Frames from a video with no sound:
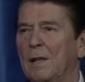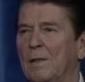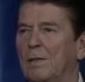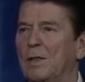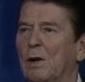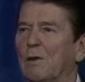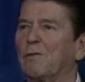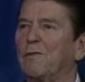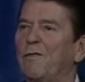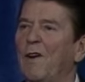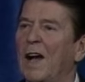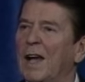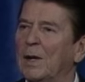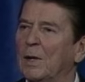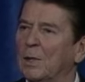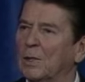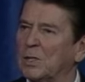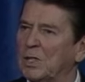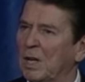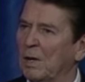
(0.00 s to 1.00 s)
their
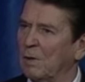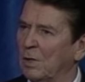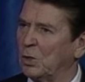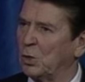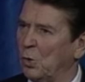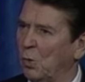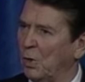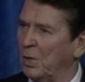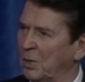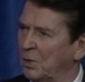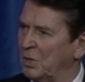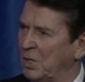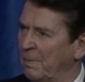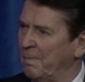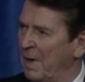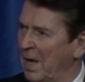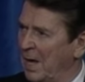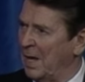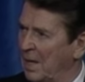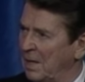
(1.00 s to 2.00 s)
final territorial
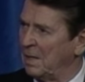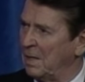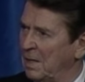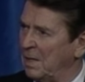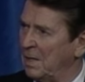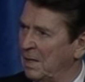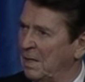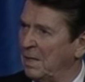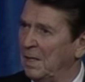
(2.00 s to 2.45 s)
demand,